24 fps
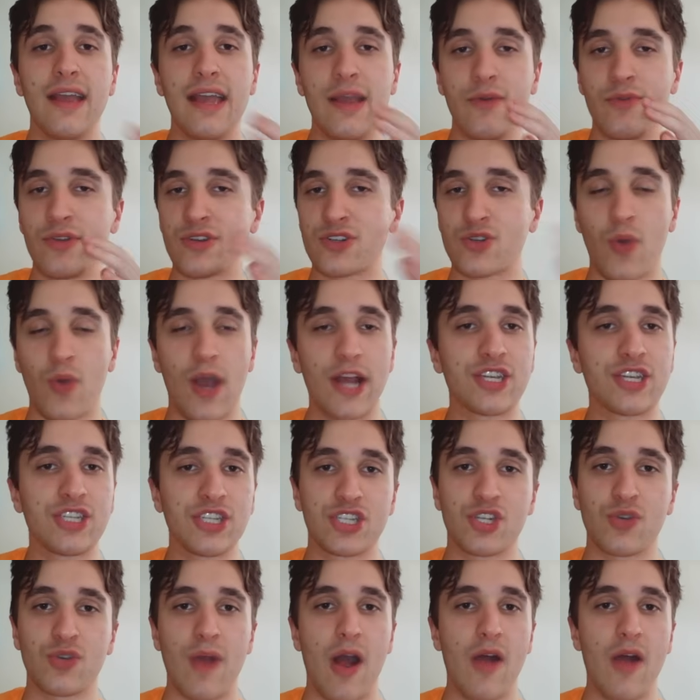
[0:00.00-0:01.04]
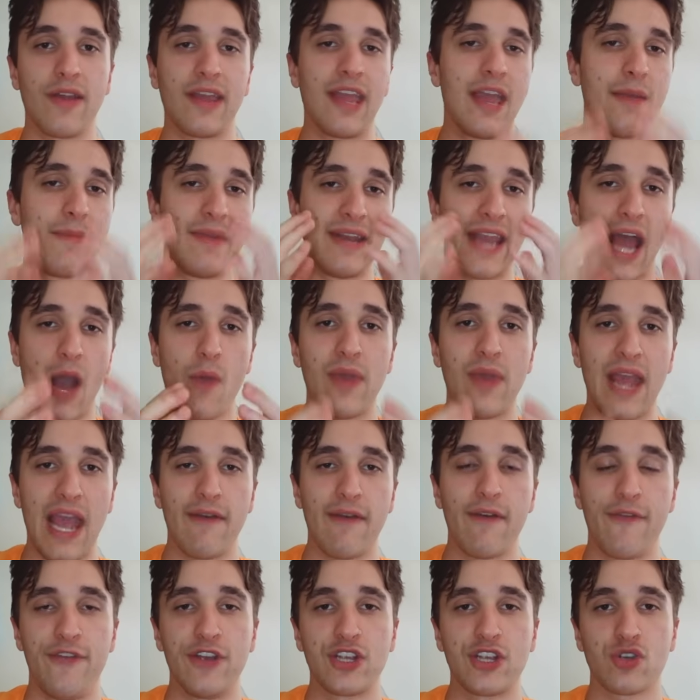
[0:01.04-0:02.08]
There's questions surrounding him, and now we
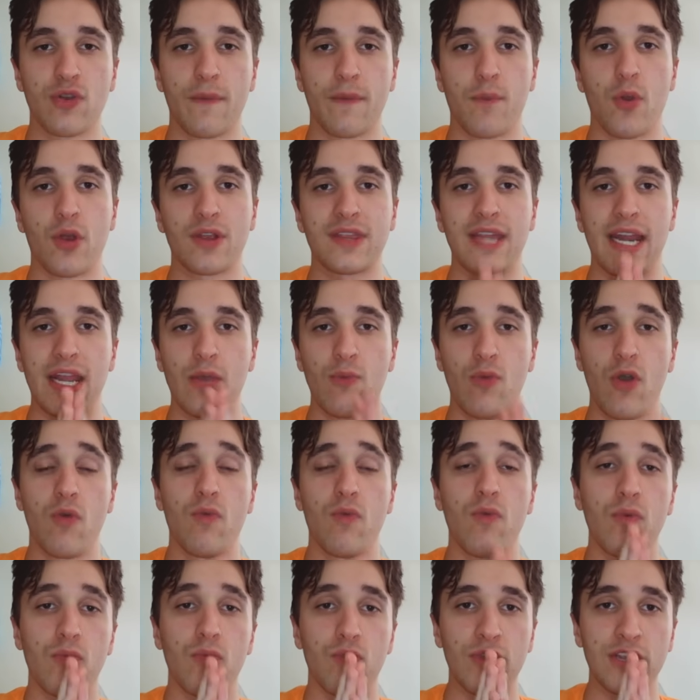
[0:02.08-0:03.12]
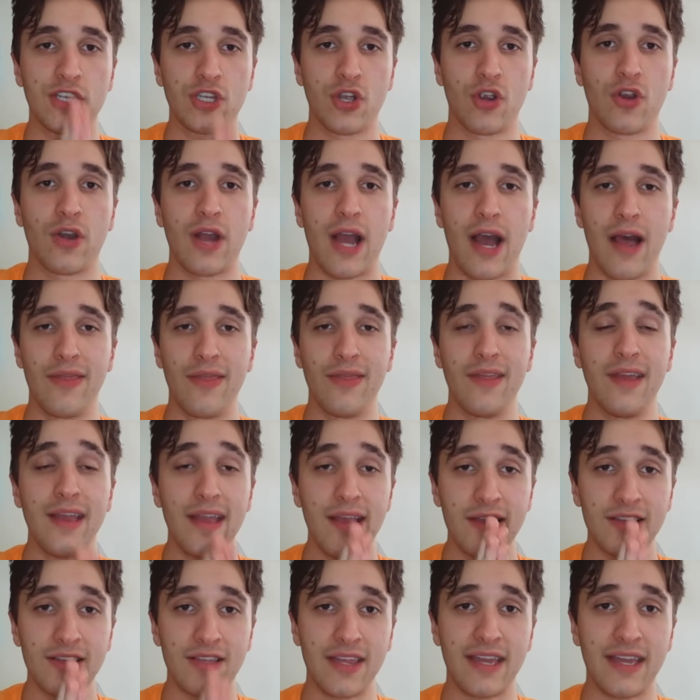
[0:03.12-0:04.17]
have official report that he will return on
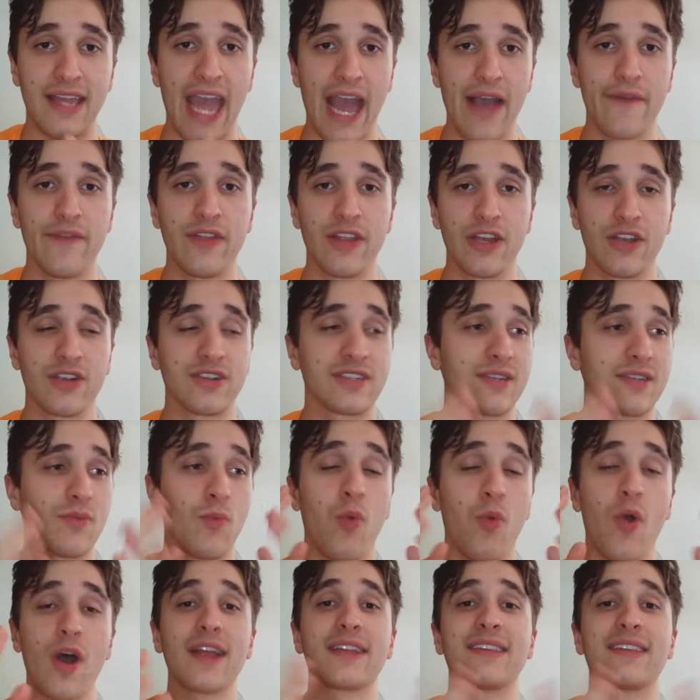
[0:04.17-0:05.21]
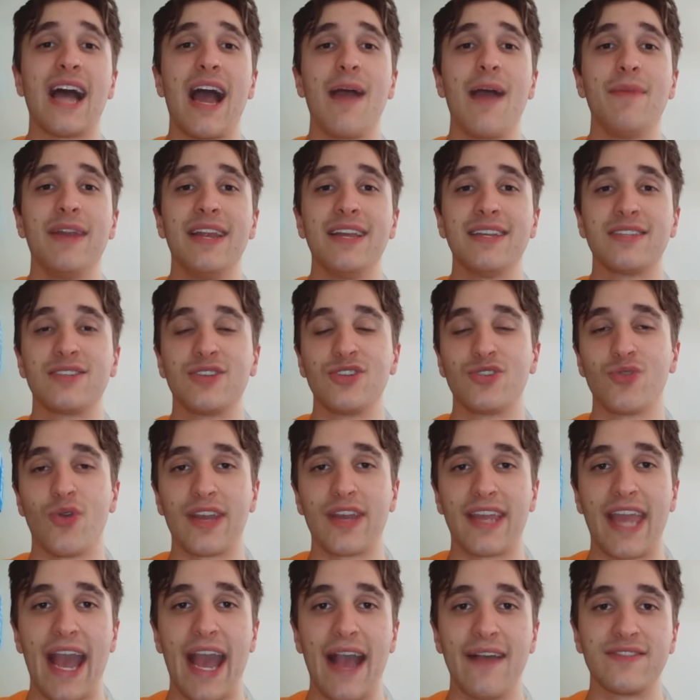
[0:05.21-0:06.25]
to the Cavaliers. What a time it is to
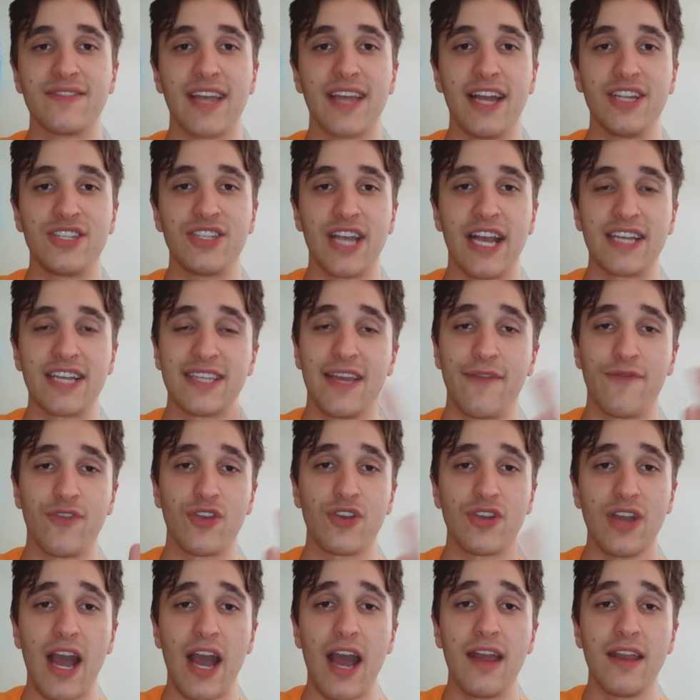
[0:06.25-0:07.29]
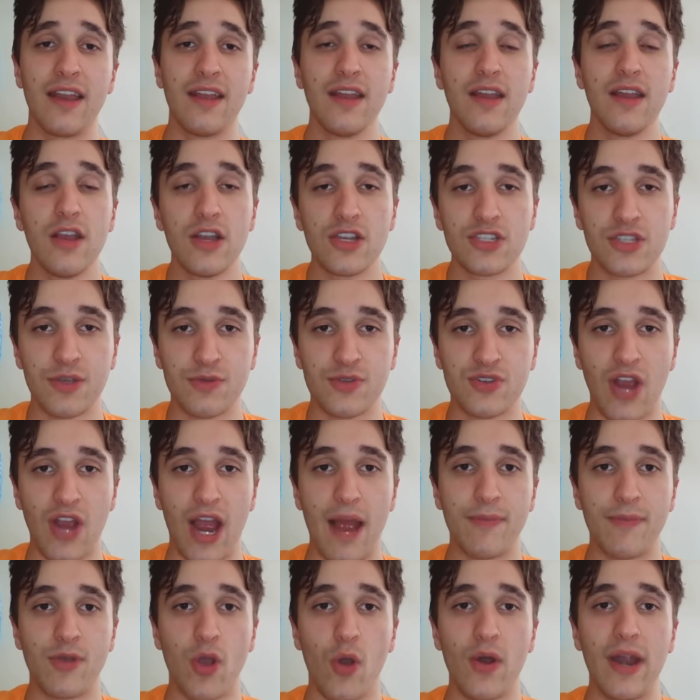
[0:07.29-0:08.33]
join Cavs Digest. If you're not
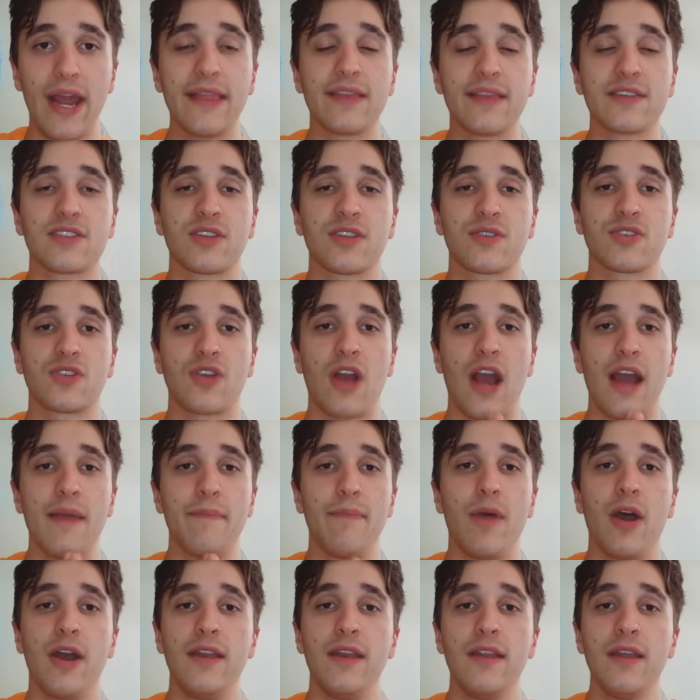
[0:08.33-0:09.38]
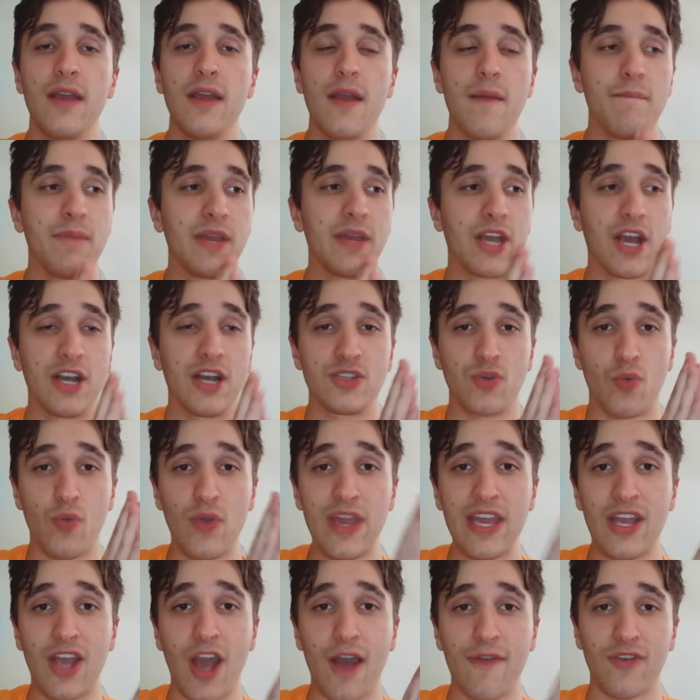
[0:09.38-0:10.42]
subscribed, go and hit the subscribe button because
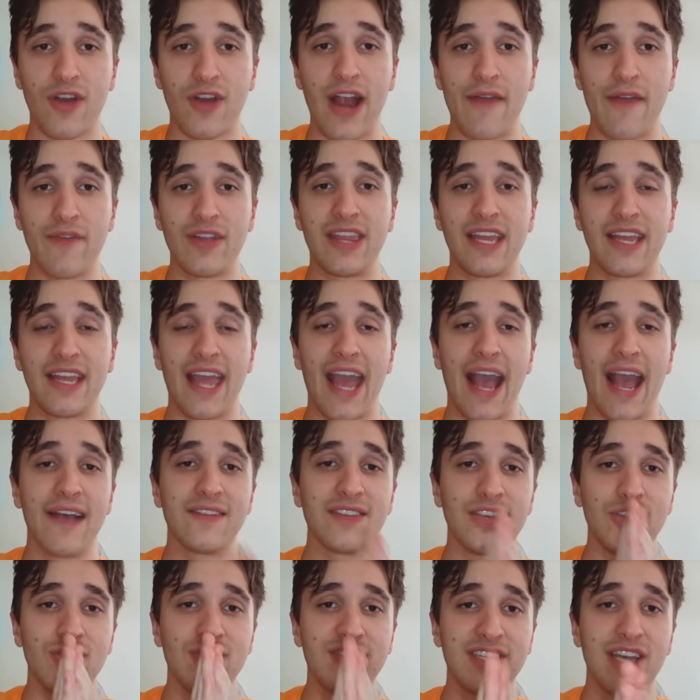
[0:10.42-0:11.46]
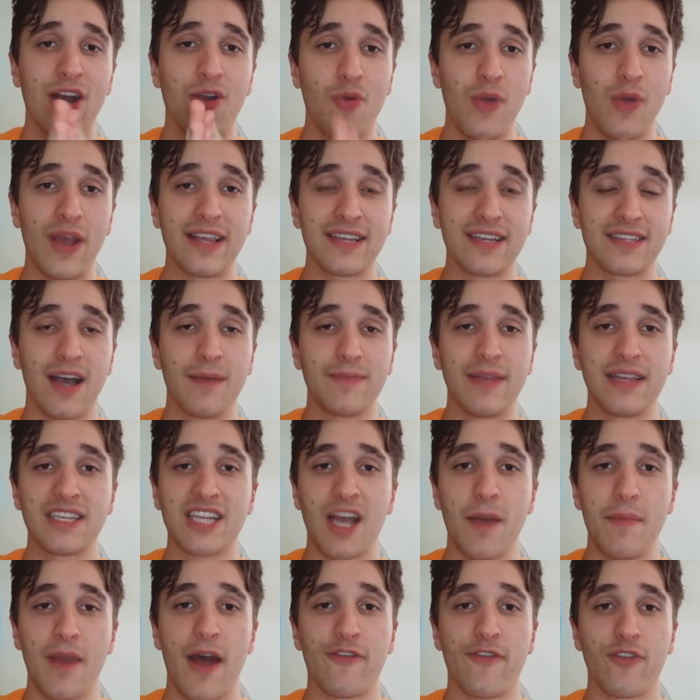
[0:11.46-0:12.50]
we cover everything Cavs, and you see how quick this update's
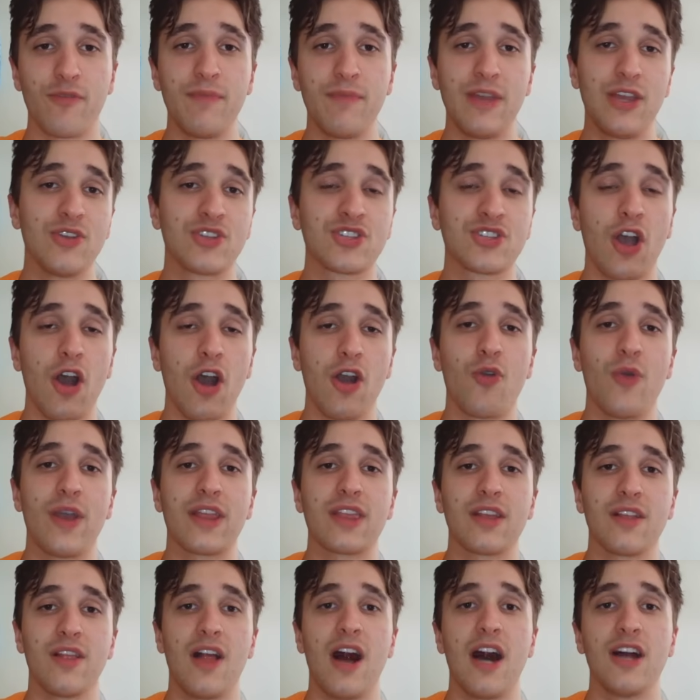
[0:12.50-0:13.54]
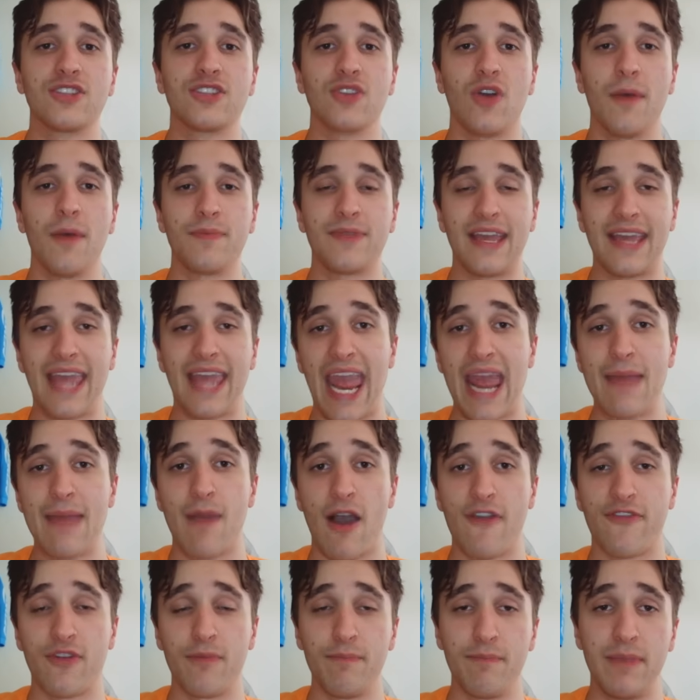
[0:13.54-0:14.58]
coming out from me. You saw how quick the Lonzo update came
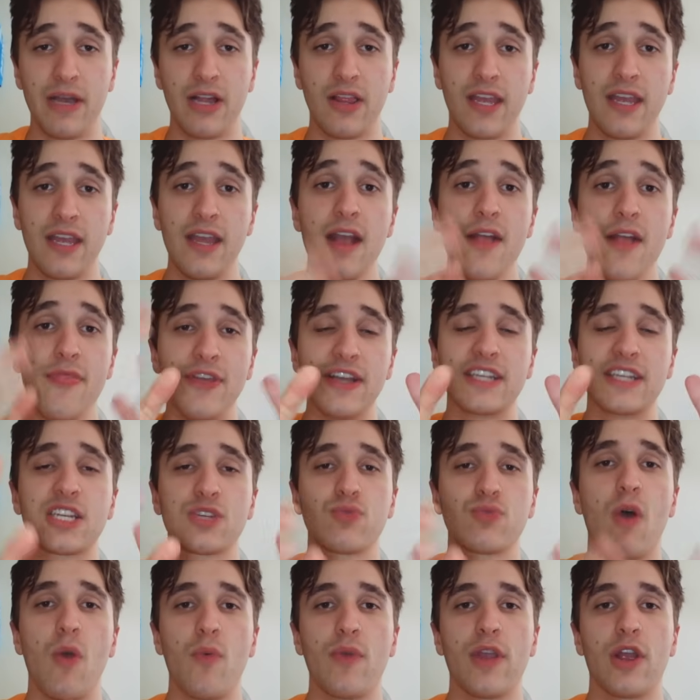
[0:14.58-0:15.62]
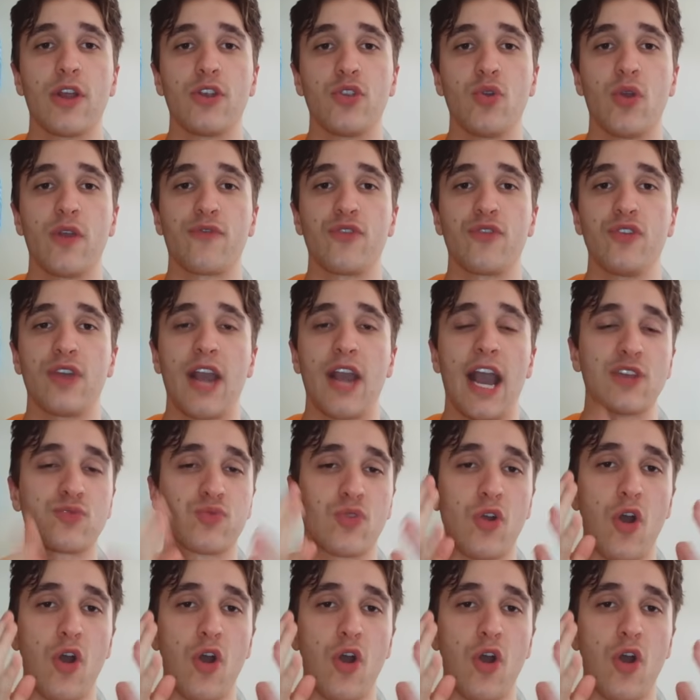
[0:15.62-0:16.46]
out from Billy. This is what we are doing for you guys.